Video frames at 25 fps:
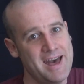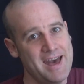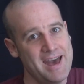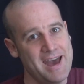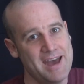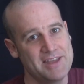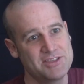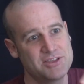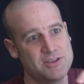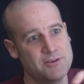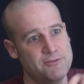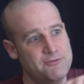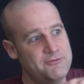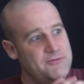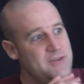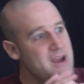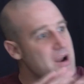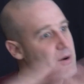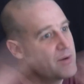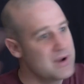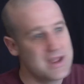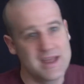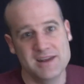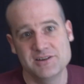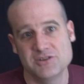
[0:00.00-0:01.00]
at the
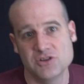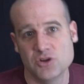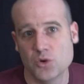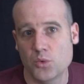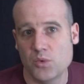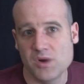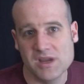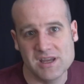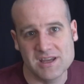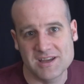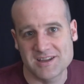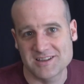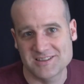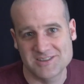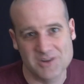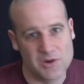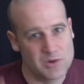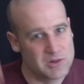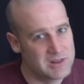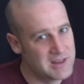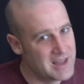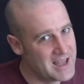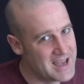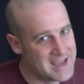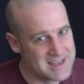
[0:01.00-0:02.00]
very end of the week, so
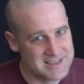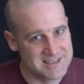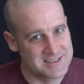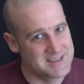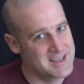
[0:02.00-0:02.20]
last